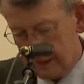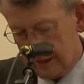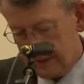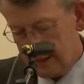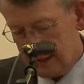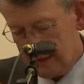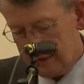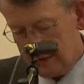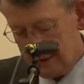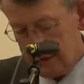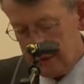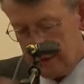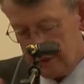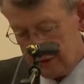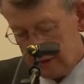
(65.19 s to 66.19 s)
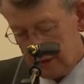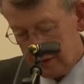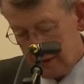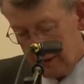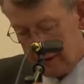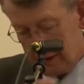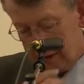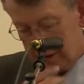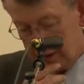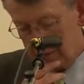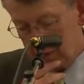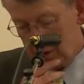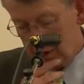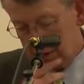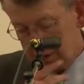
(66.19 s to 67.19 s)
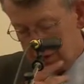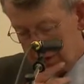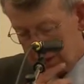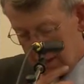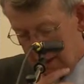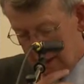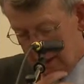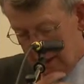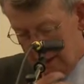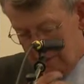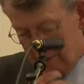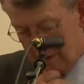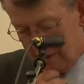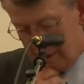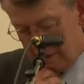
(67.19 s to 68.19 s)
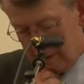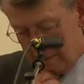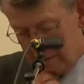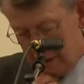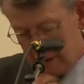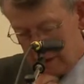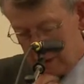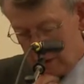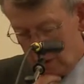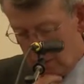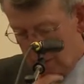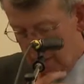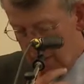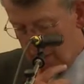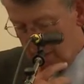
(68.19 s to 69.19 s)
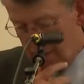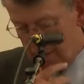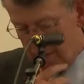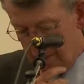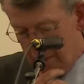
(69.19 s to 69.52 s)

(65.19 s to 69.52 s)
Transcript: guess I can say, years, certainly 18 months that I've had in my career.